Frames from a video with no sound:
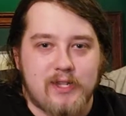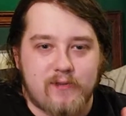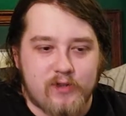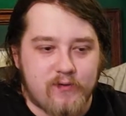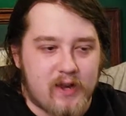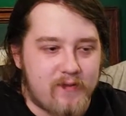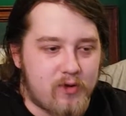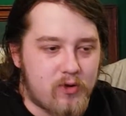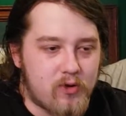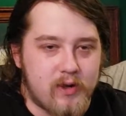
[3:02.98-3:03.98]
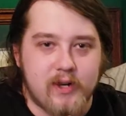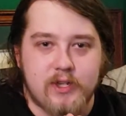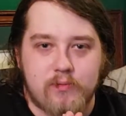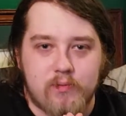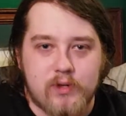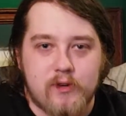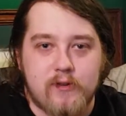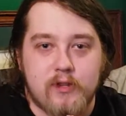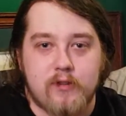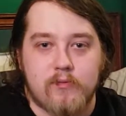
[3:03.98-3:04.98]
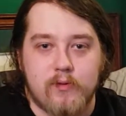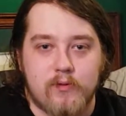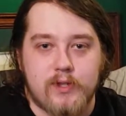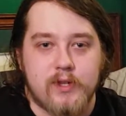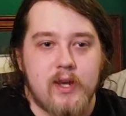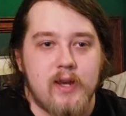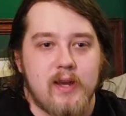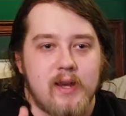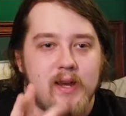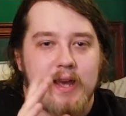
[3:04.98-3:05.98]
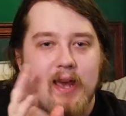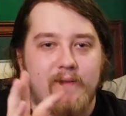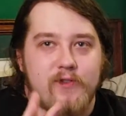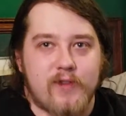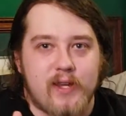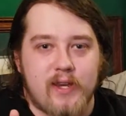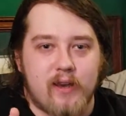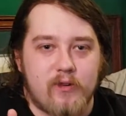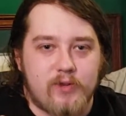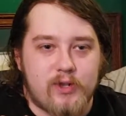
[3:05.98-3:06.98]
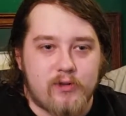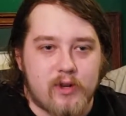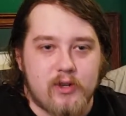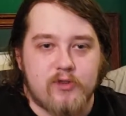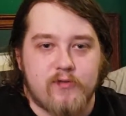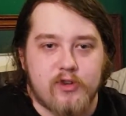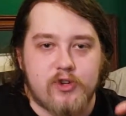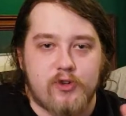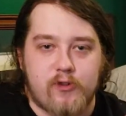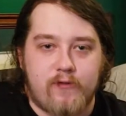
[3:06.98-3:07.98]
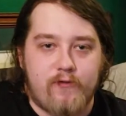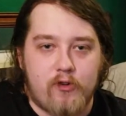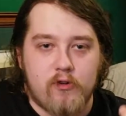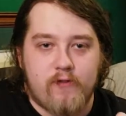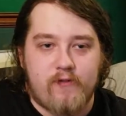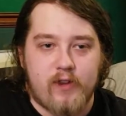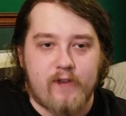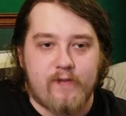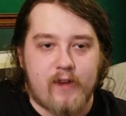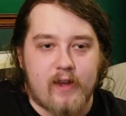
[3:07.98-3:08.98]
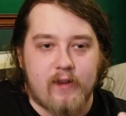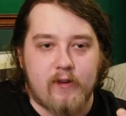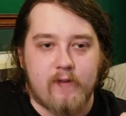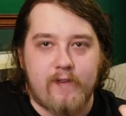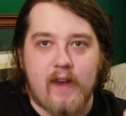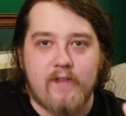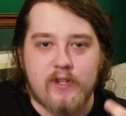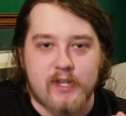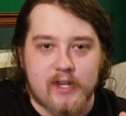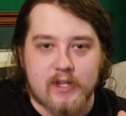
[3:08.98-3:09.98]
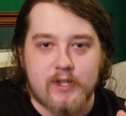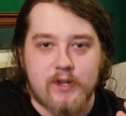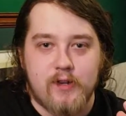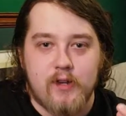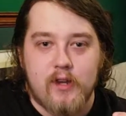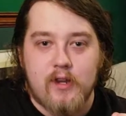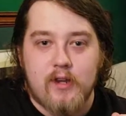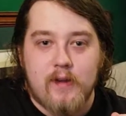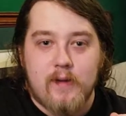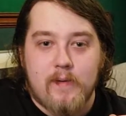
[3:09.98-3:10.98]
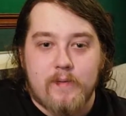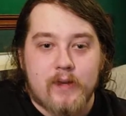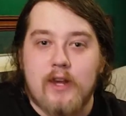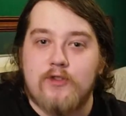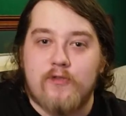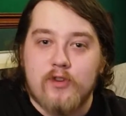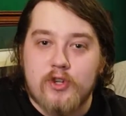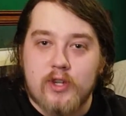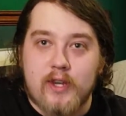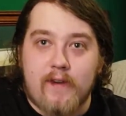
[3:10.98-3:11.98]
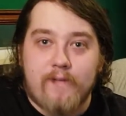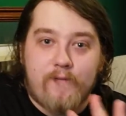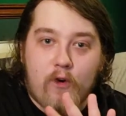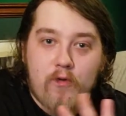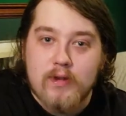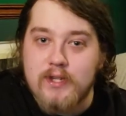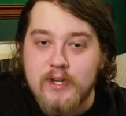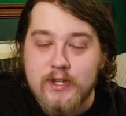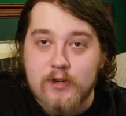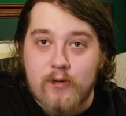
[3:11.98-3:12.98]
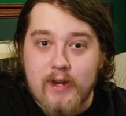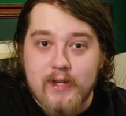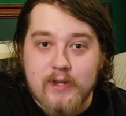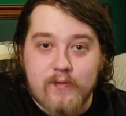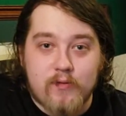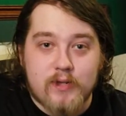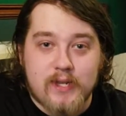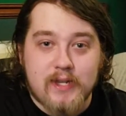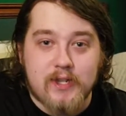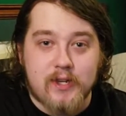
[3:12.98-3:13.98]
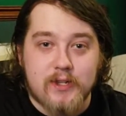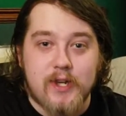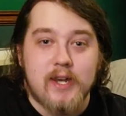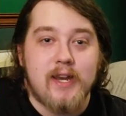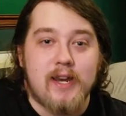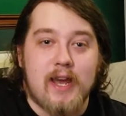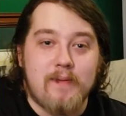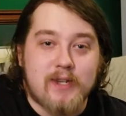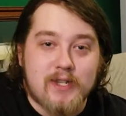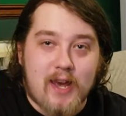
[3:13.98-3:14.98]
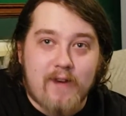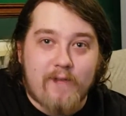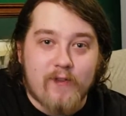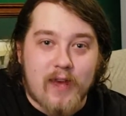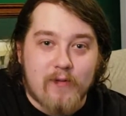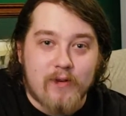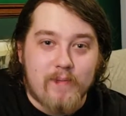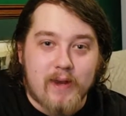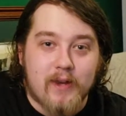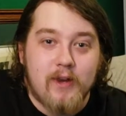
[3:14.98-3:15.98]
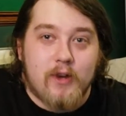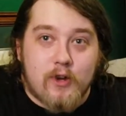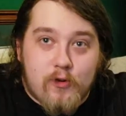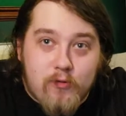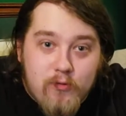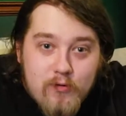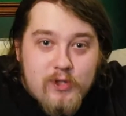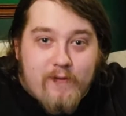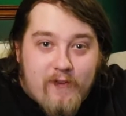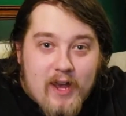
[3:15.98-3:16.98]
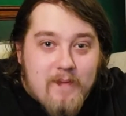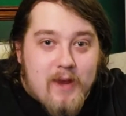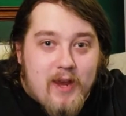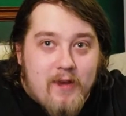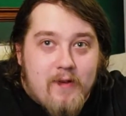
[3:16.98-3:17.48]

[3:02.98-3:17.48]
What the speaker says: of survival horror, and it's a return to the roots after the oh-so-controversial 5 and 6. Controversially, 4 isn't as great as everyone says it is, and I'm excited for that remake. Crucify me.